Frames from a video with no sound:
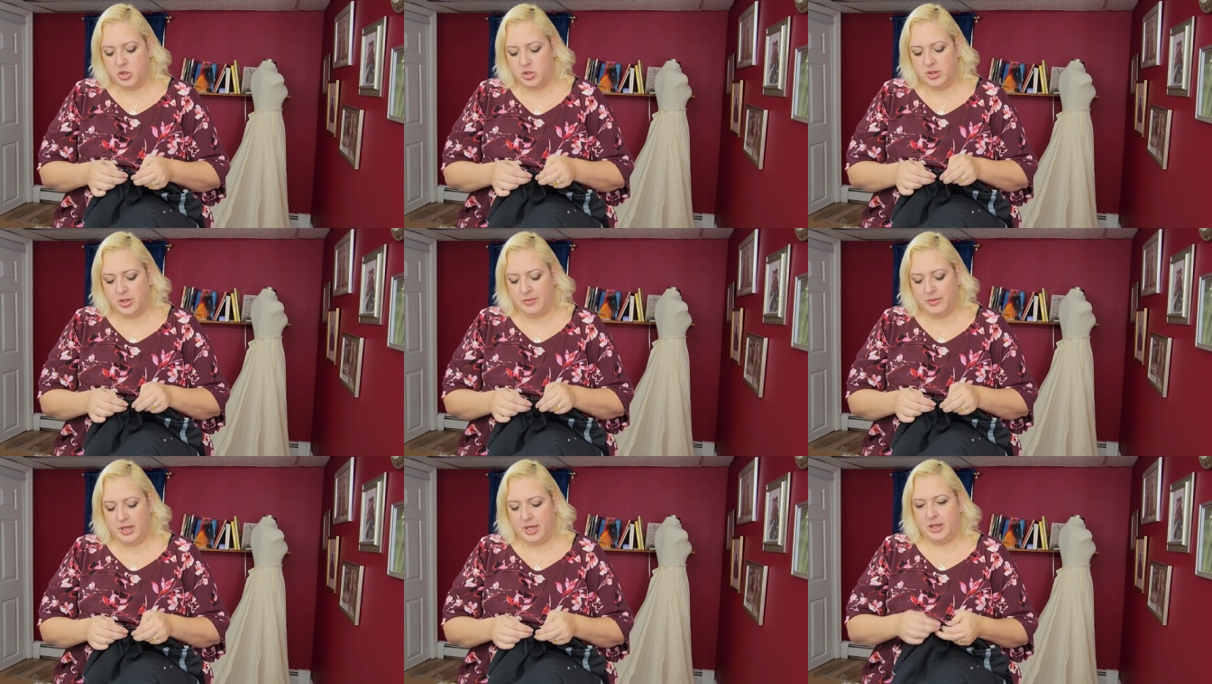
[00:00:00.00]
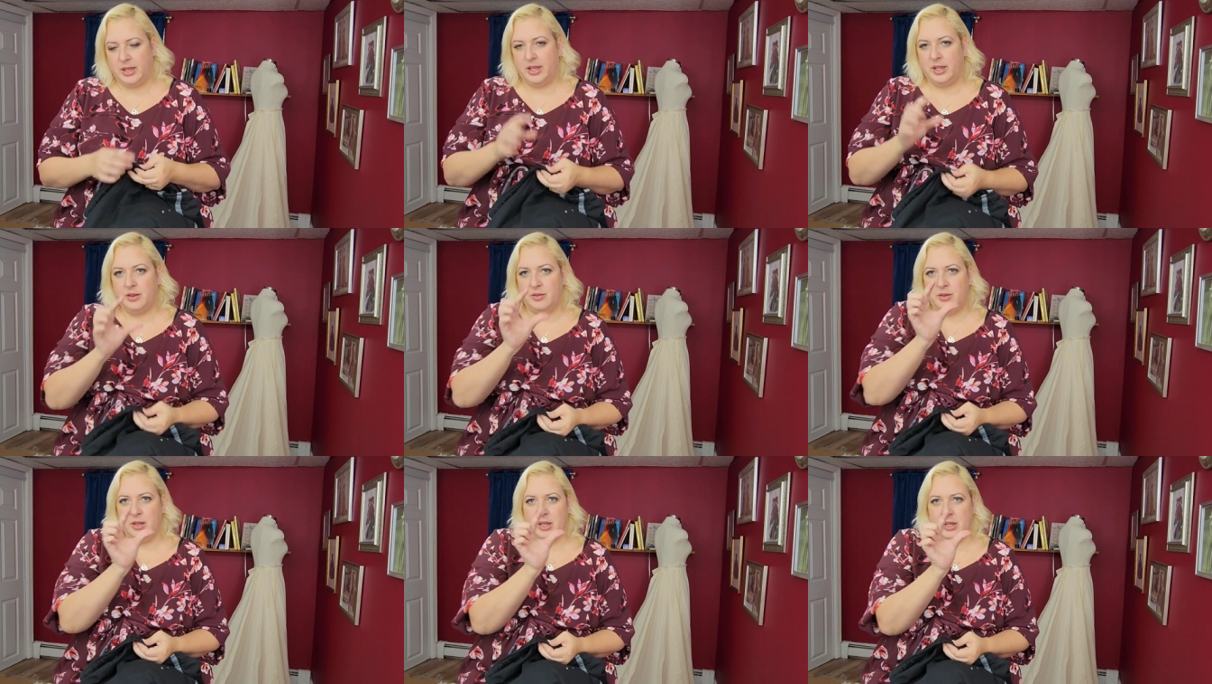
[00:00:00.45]
They make
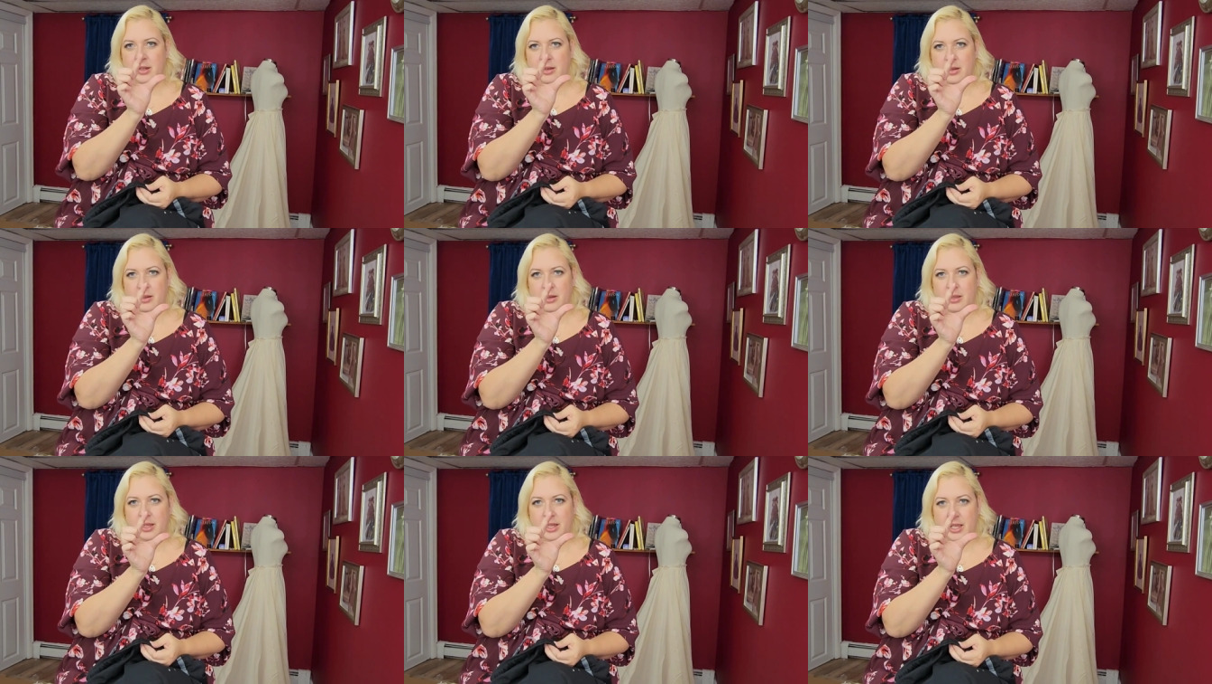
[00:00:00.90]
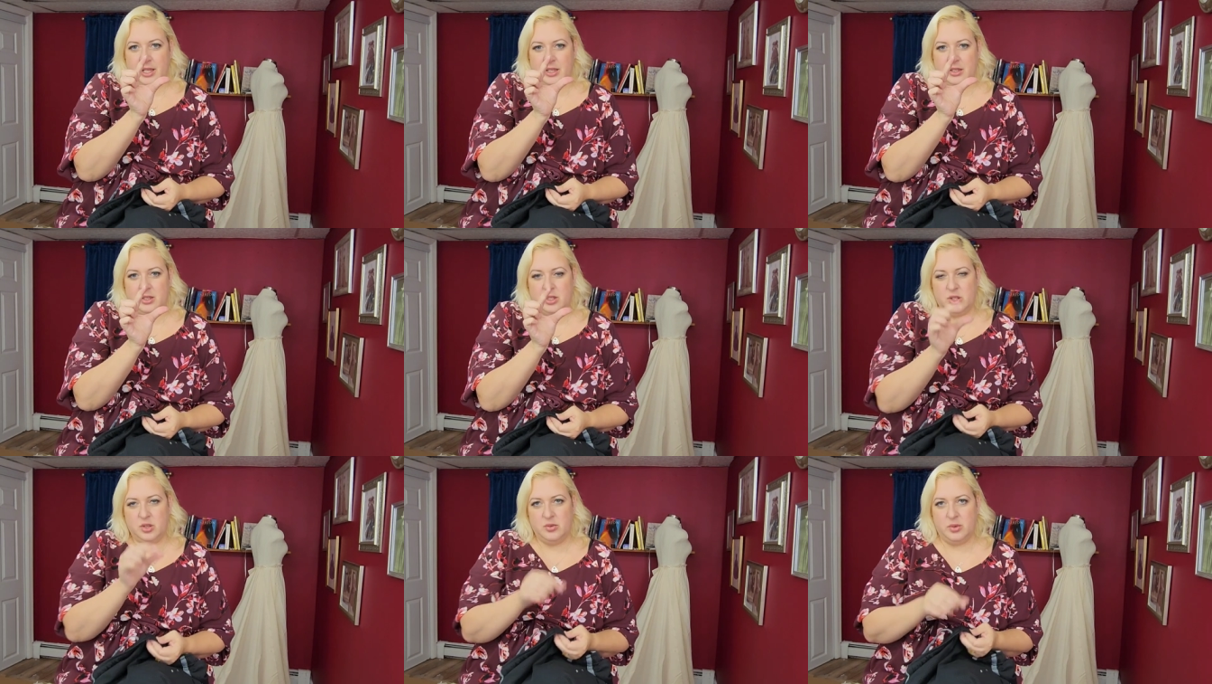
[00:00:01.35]
like, like
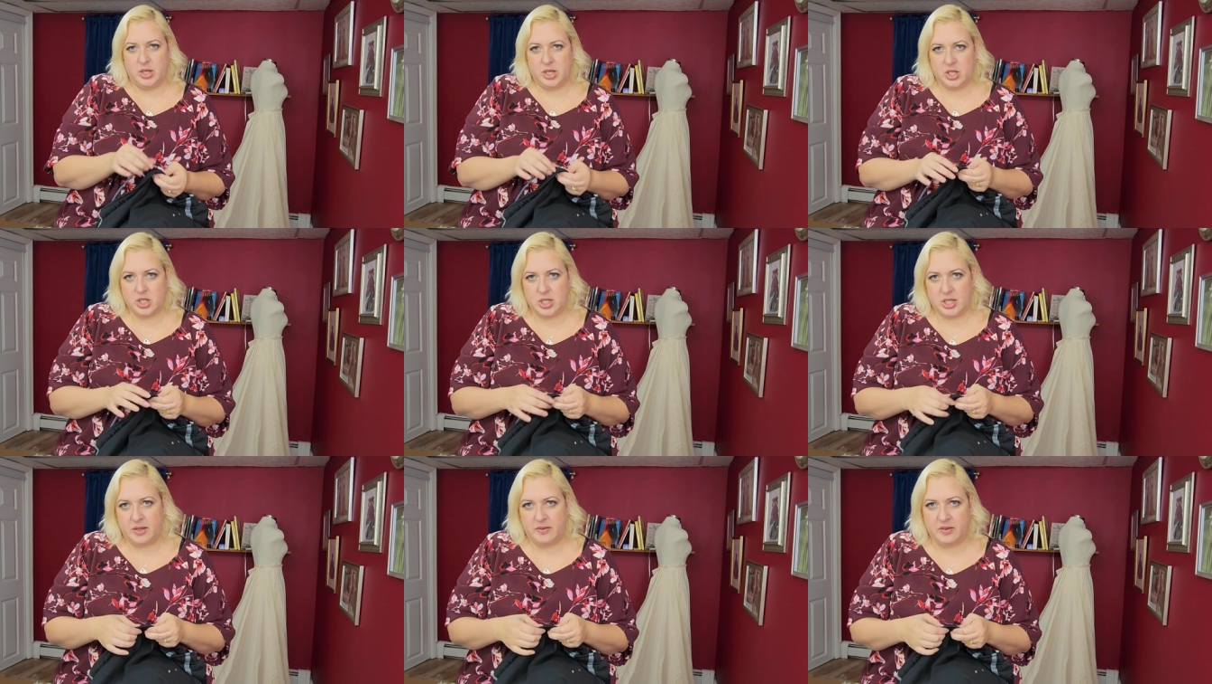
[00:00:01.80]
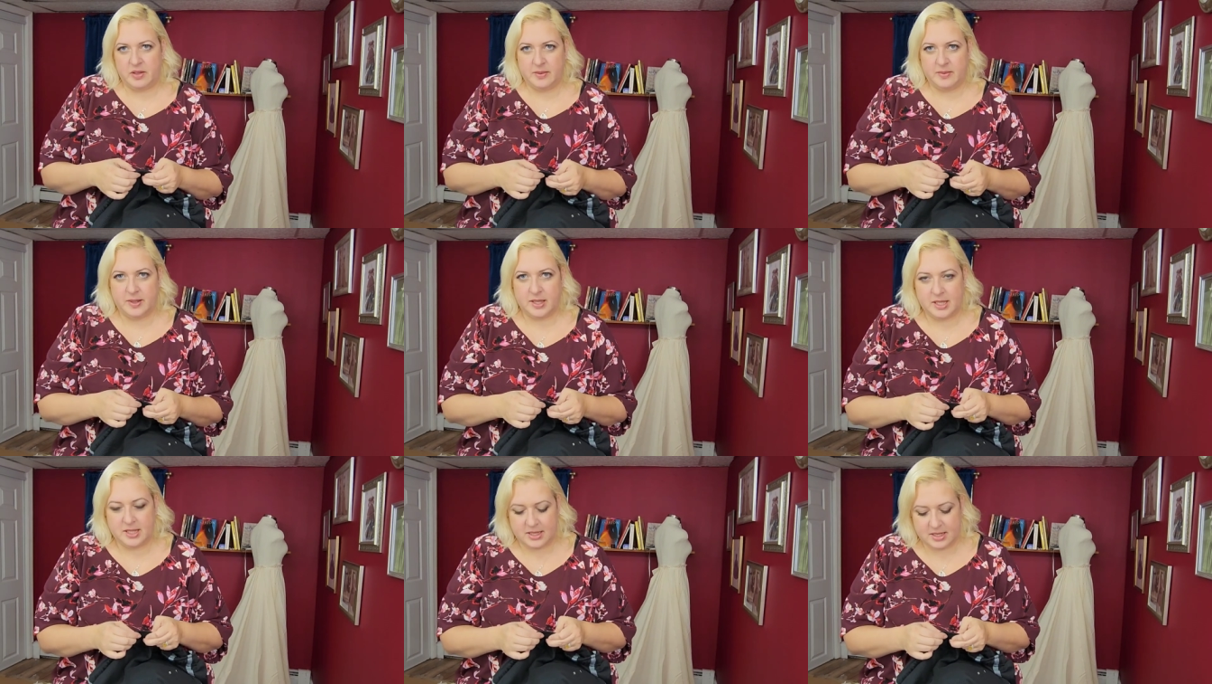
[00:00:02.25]
two inch safety
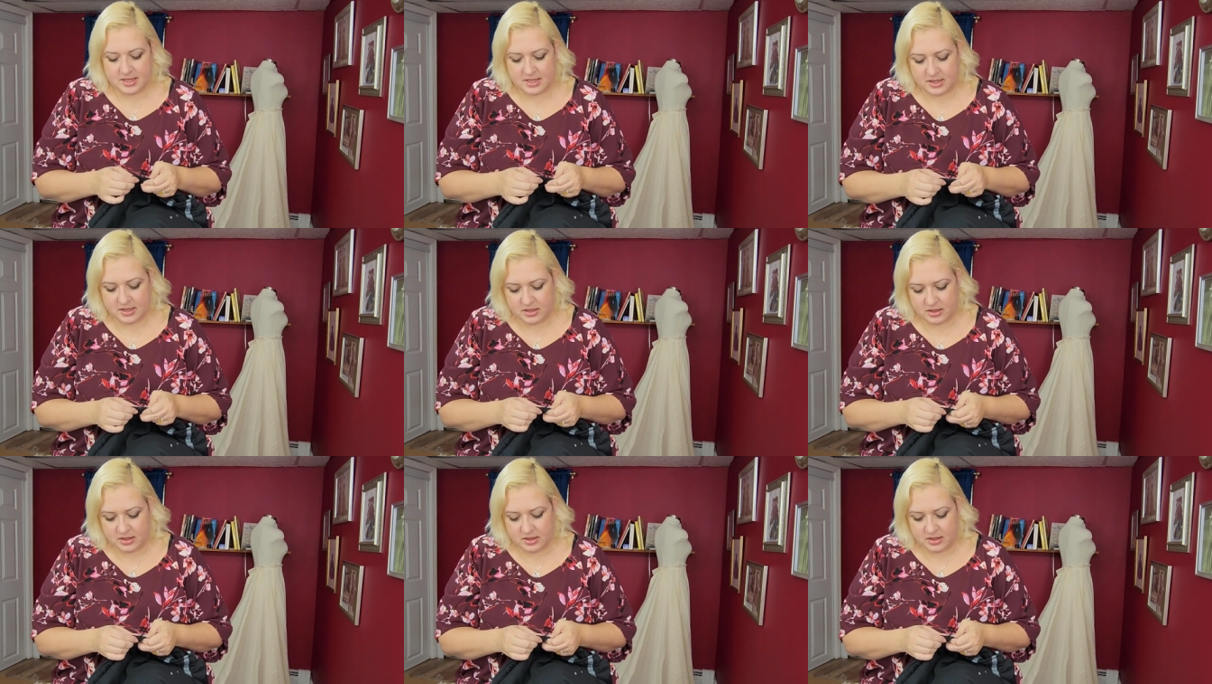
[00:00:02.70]
pins.